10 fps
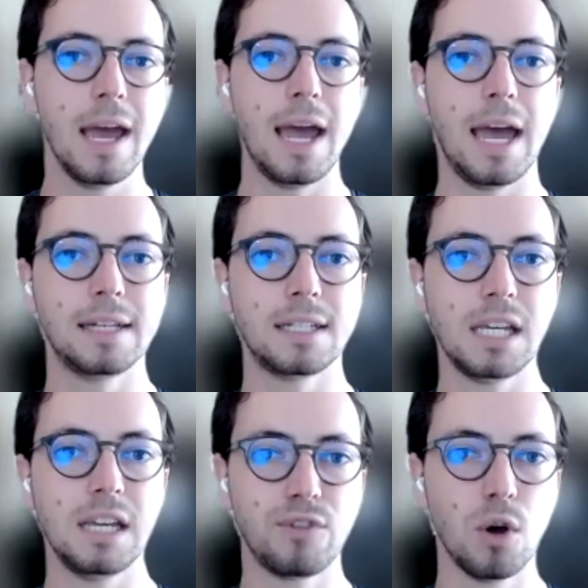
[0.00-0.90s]
And
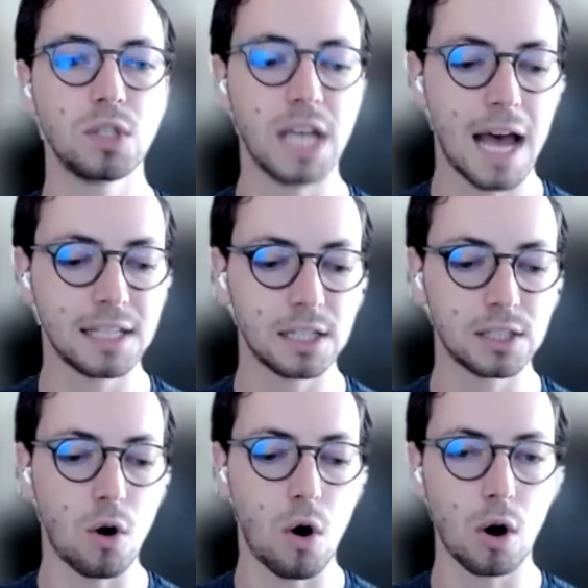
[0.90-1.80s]
if those assets
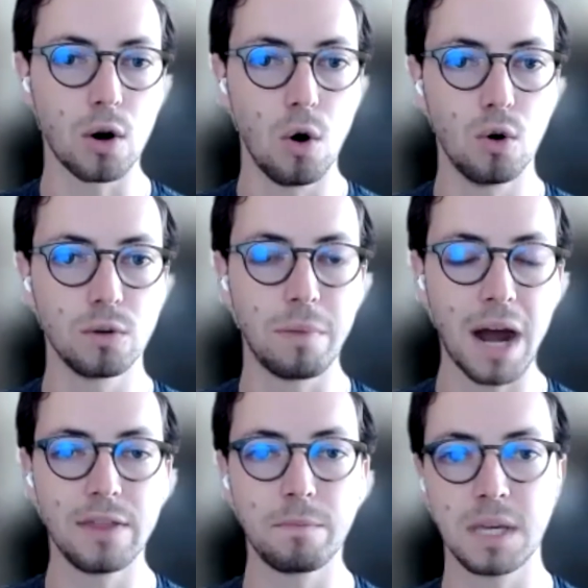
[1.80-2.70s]
are owned by
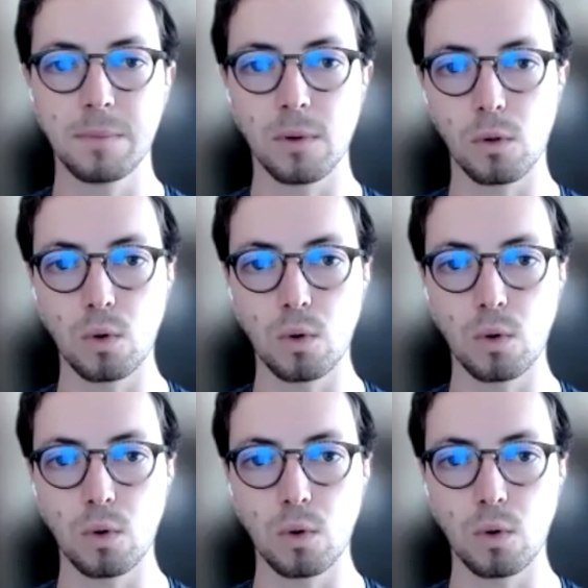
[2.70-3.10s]
the people